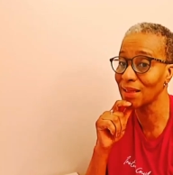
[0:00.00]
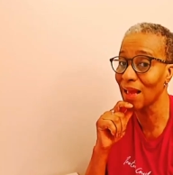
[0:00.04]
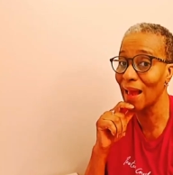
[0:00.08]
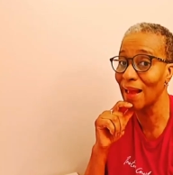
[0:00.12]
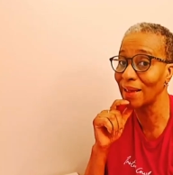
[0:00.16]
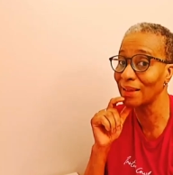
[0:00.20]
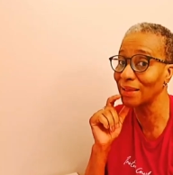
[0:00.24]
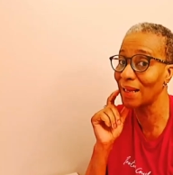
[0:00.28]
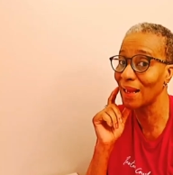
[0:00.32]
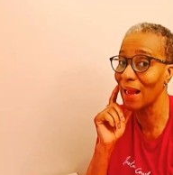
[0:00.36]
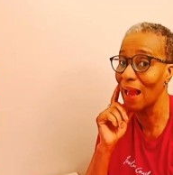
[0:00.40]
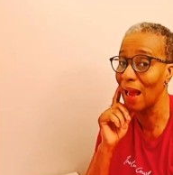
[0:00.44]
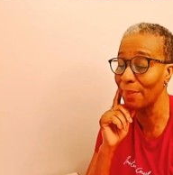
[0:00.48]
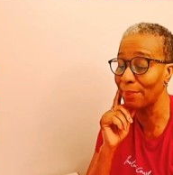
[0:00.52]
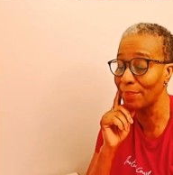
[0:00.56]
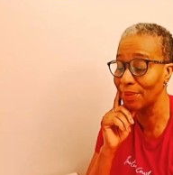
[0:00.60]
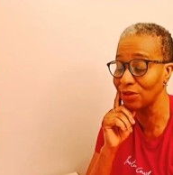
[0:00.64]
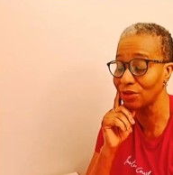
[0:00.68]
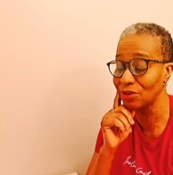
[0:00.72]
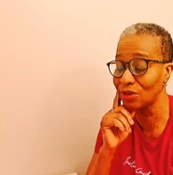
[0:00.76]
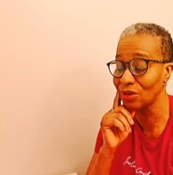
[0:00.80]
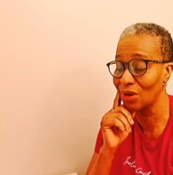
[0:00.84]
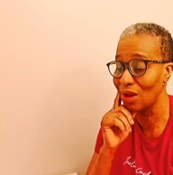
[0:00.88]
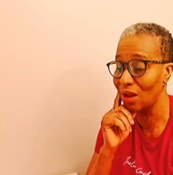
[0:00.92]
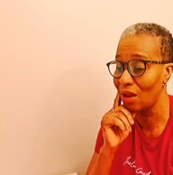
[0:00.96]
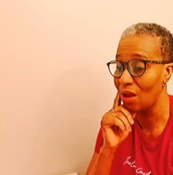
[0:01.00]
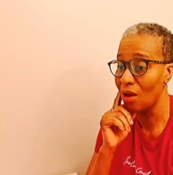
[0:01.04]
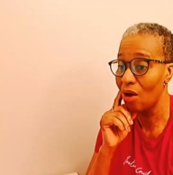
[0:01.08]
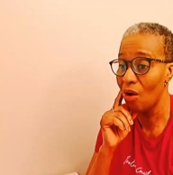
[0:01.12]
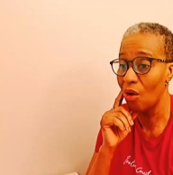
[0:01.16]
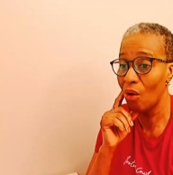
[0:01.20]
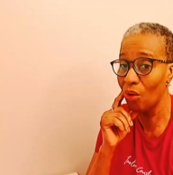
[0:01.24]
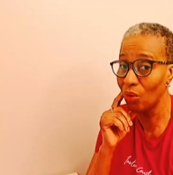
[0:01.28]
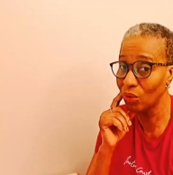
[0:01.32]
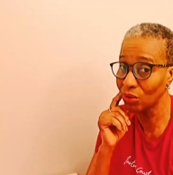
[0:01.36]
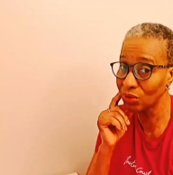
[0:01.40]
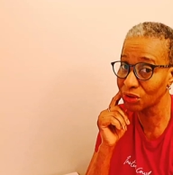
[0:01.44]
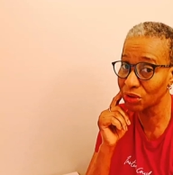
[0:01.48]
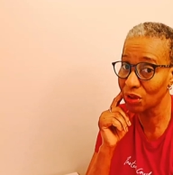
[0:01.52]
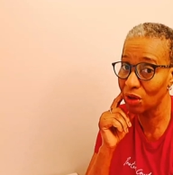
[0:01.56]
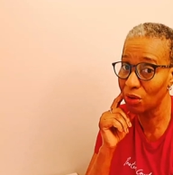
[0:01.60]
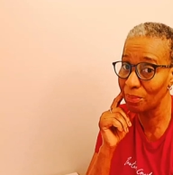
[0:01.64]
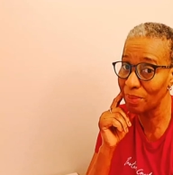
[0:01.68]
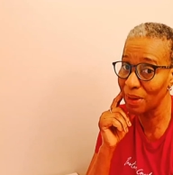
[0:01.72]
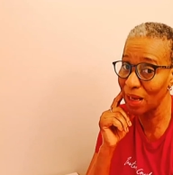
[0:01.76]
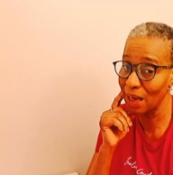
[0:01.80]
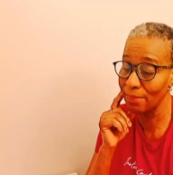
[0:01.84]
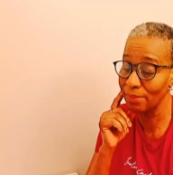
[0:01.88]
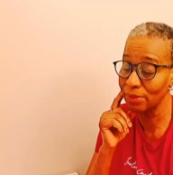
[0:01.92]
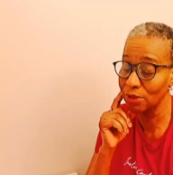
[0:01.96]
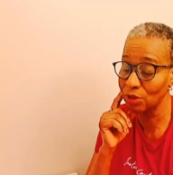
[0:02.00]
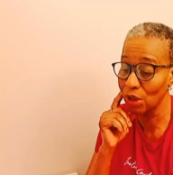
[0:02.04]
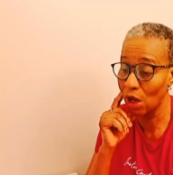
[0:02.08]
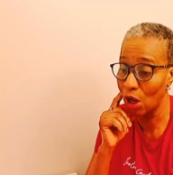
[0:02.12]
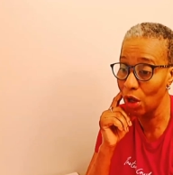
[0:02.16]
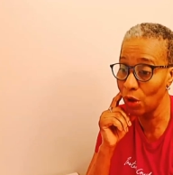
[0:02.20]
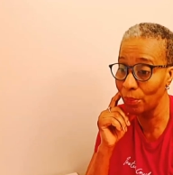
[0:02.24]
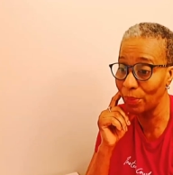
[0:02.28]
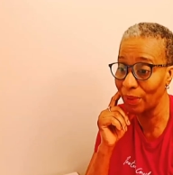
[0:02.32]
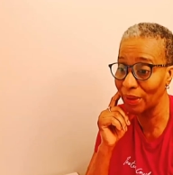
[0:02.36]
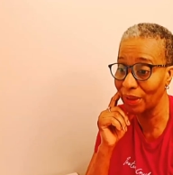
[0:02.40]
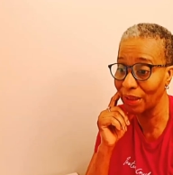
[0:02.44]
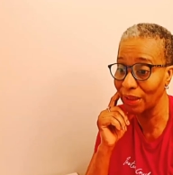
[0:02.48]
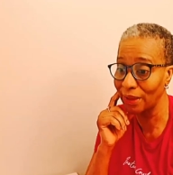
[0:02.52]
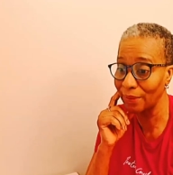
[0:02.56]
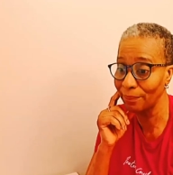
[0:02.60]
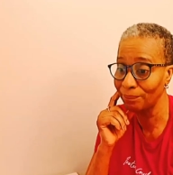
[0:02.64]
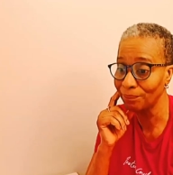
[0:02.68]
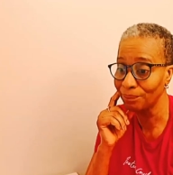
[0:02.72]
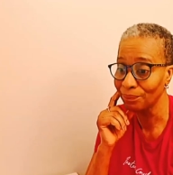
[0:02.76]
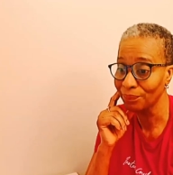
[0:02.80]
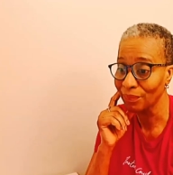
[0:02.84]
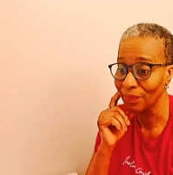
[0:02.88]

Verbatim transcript: and they happen to also be able to open it,